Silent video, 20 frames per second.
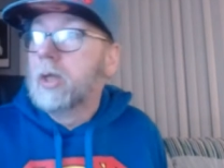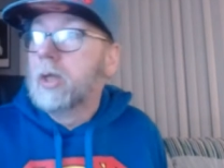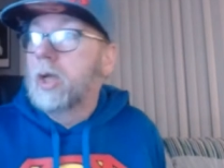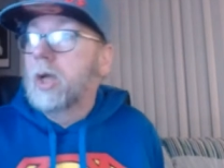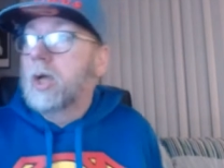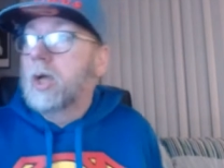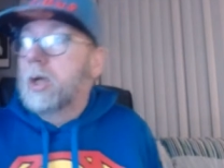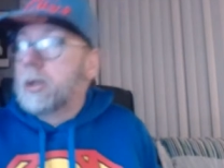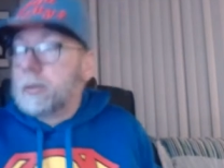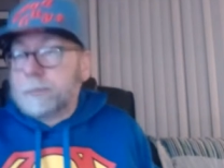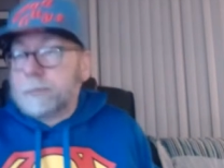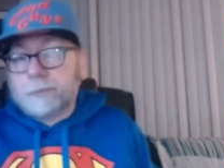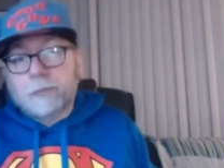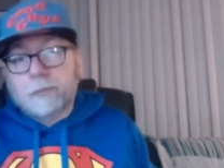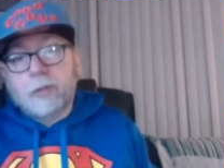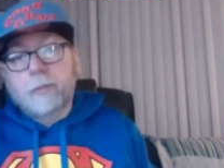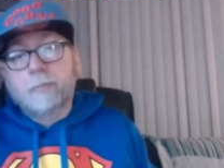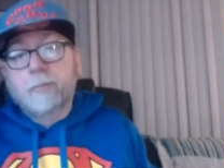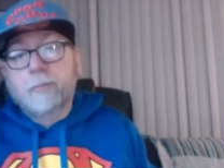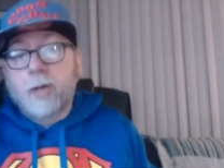
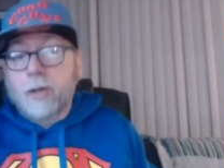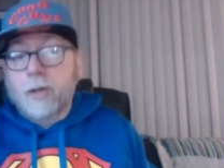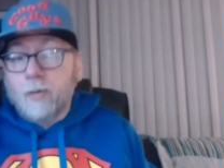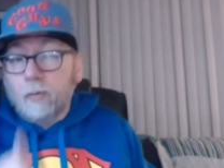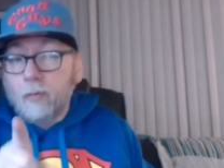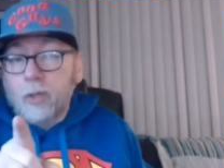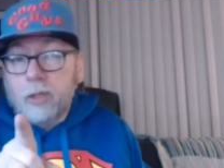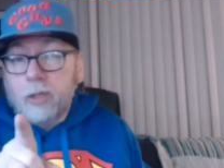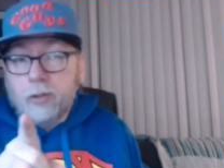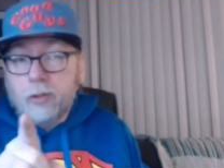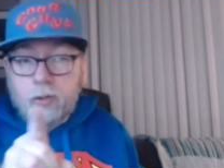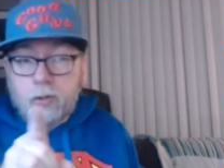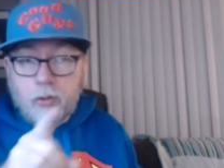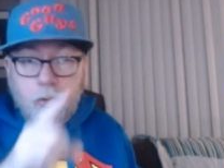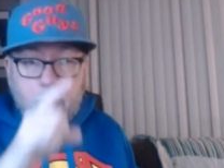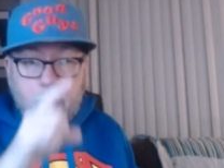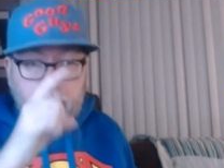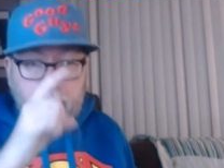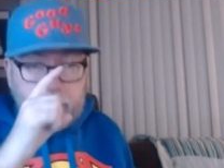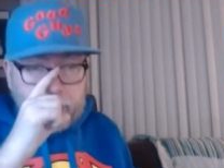But a really good
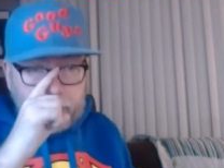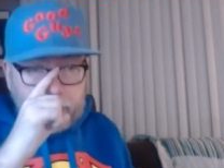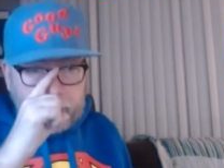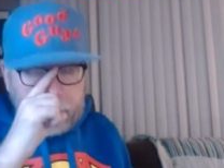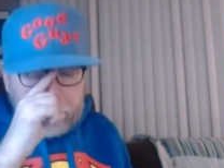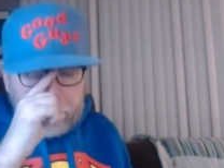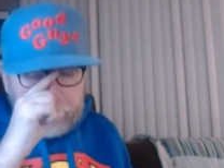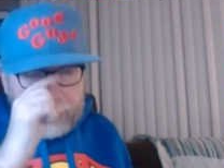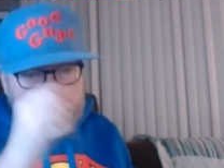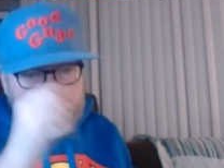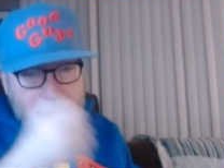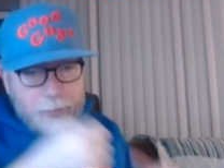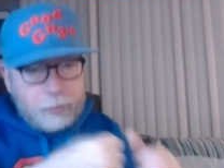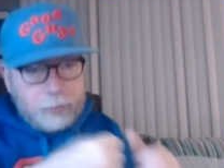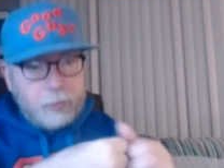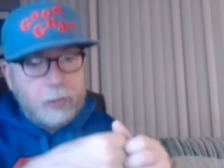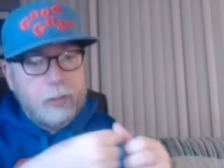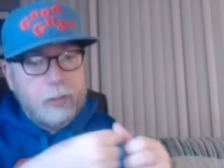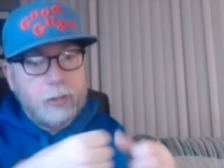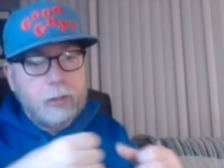storyline. And it has
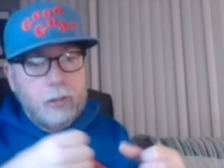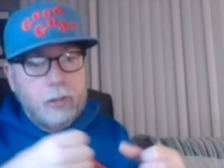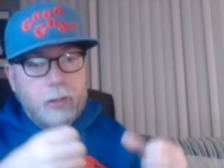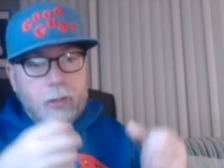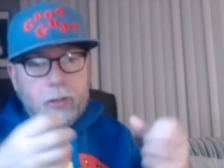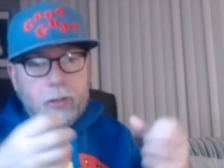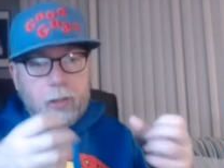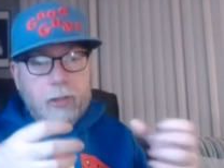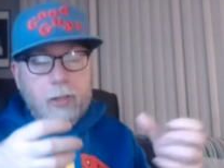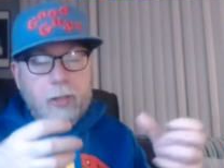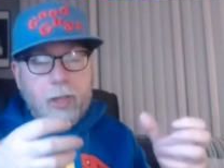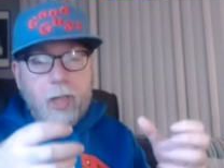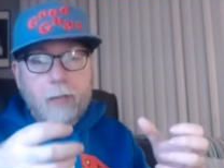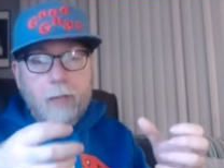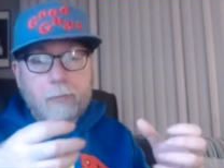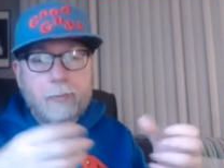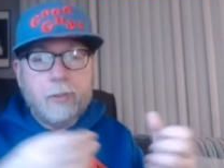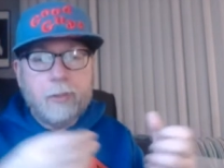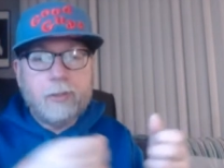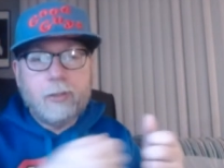in the
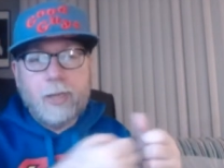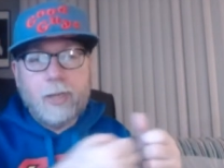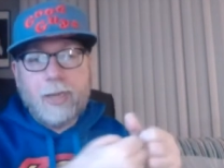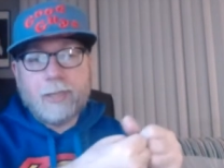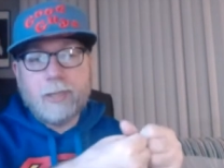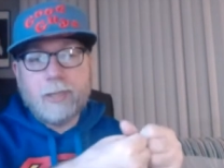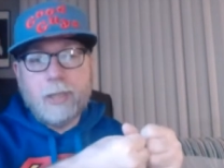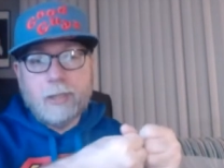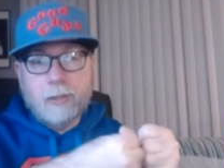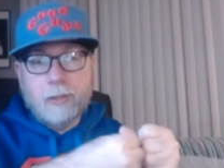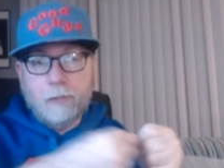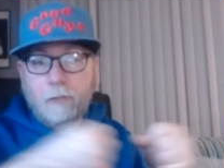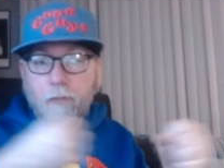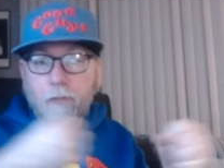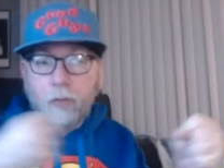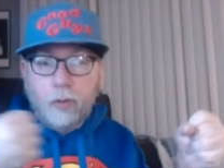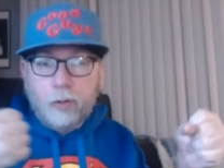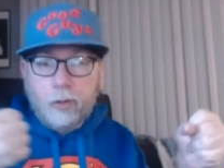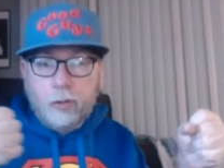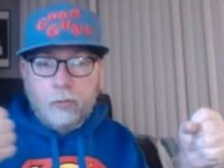omnibus, it actually has the
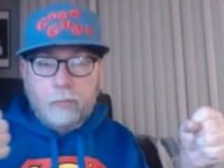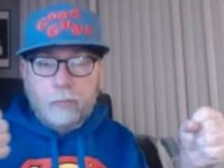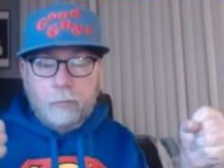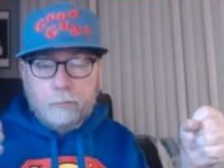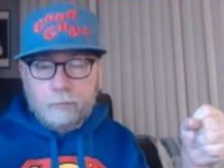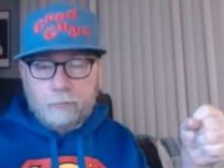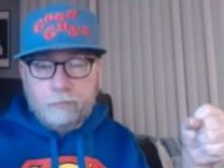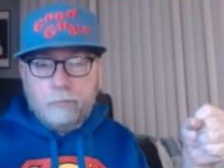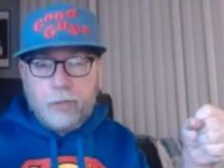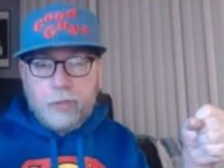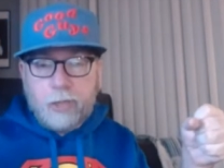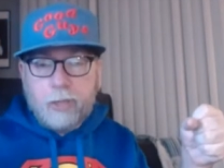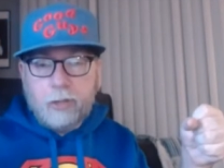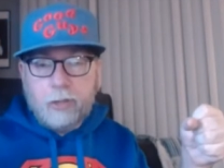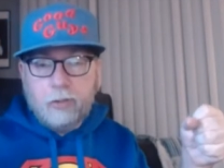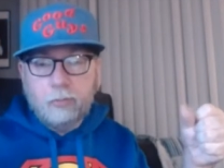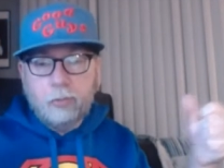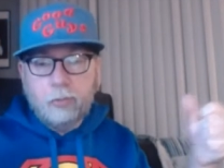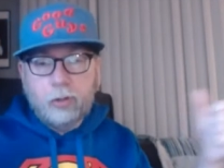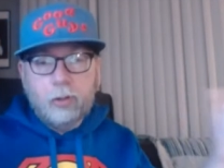fallout
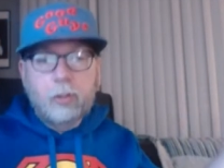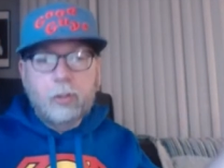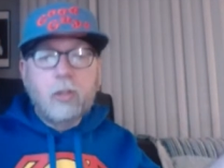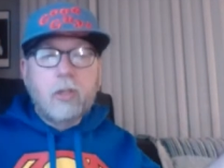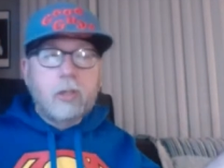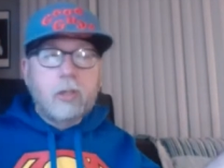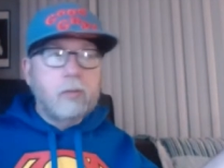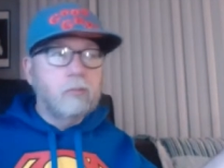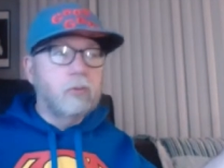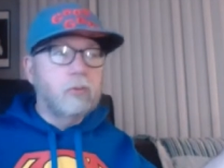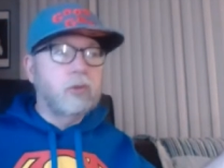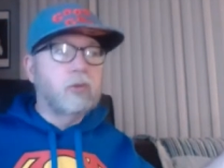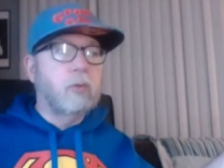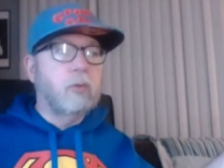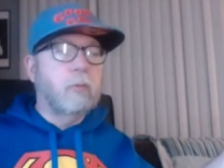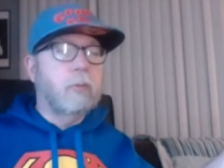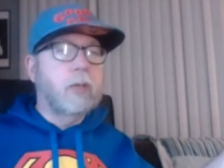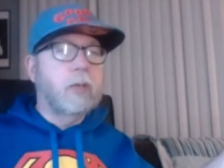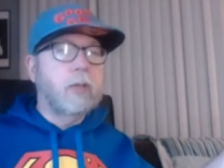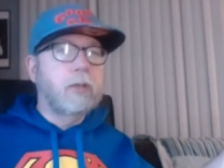page where
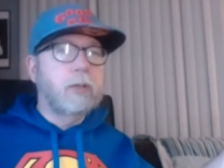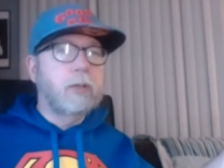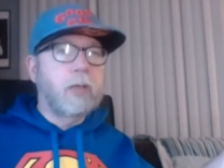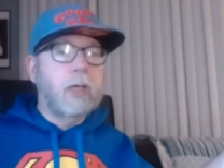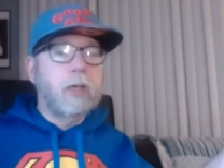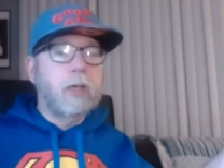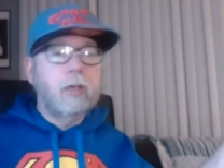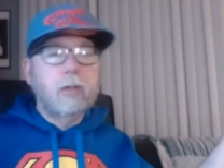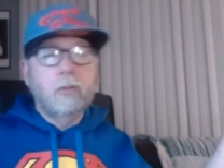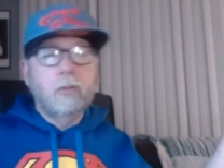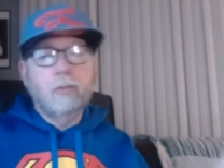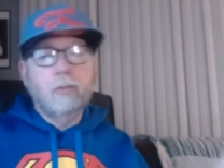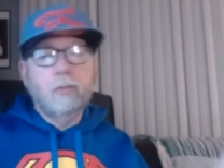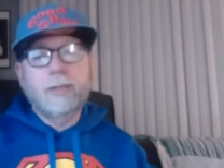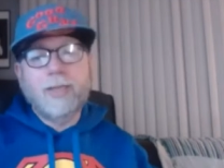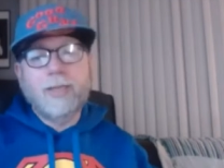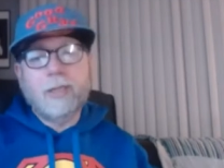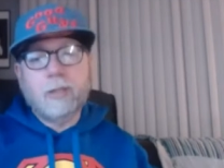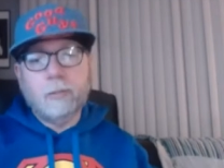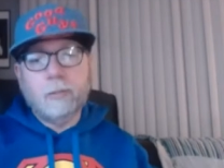Superman's dead,
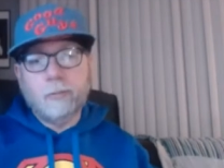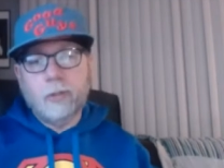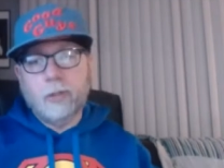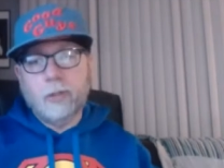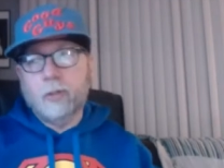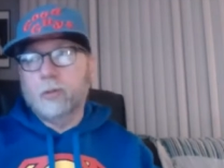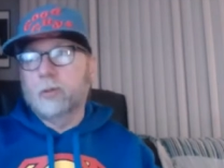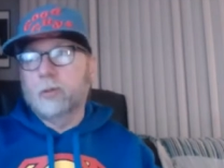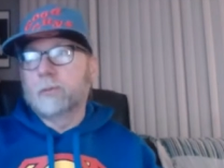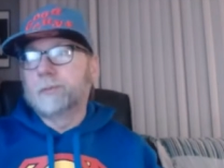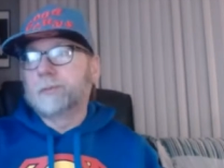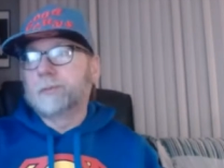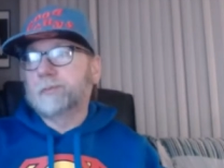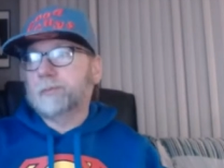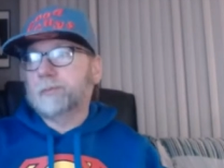which is actually pretty cool.